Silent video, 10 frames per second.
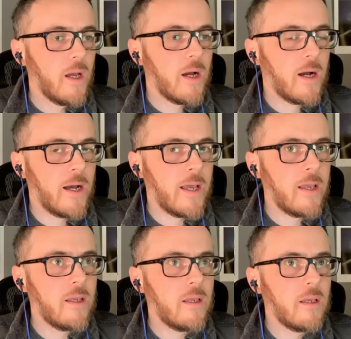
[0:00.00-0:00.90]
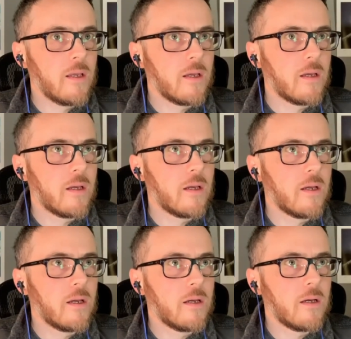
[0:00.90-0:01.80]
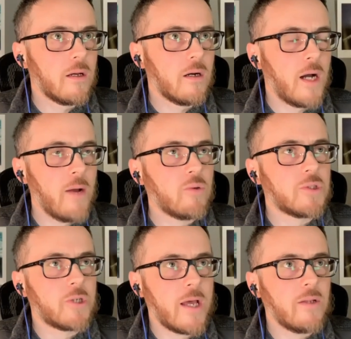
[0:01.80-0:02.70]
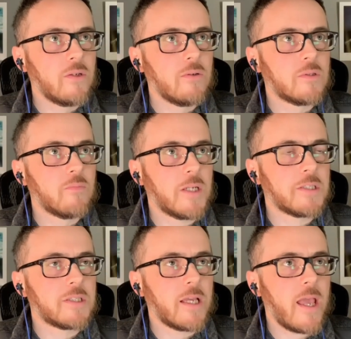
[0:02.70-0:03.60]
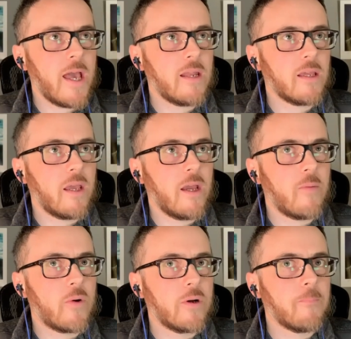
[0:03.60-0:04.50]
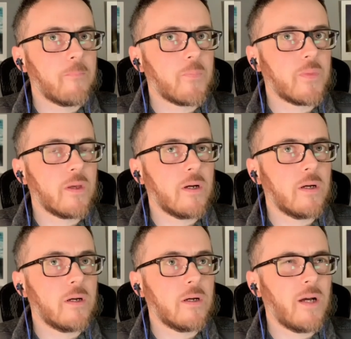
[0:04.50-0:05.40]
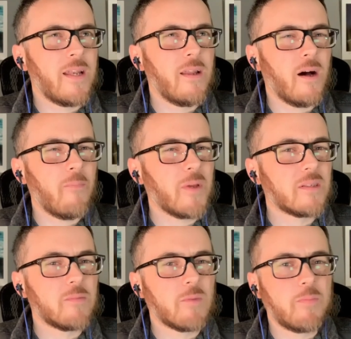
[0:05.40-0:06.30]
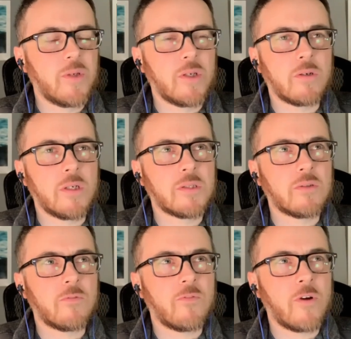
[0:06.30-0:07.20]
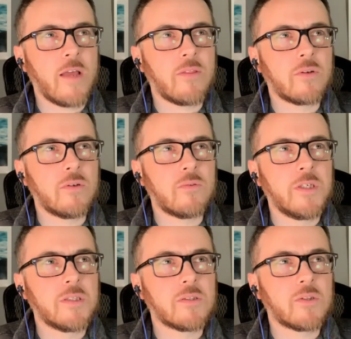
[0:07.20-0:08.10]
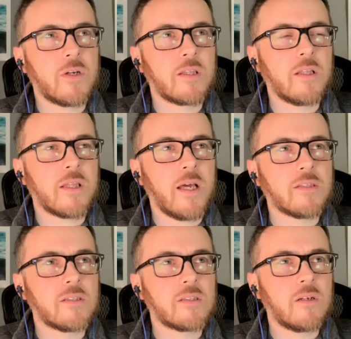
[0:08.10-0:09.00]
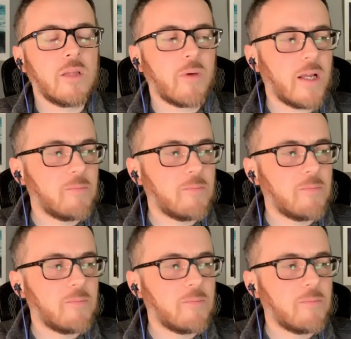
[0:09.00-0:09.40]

I, I will try to do as much as I can in camera. Uh, and not because I'm a purist or for ethical reasons or anything like that necessarily, but I've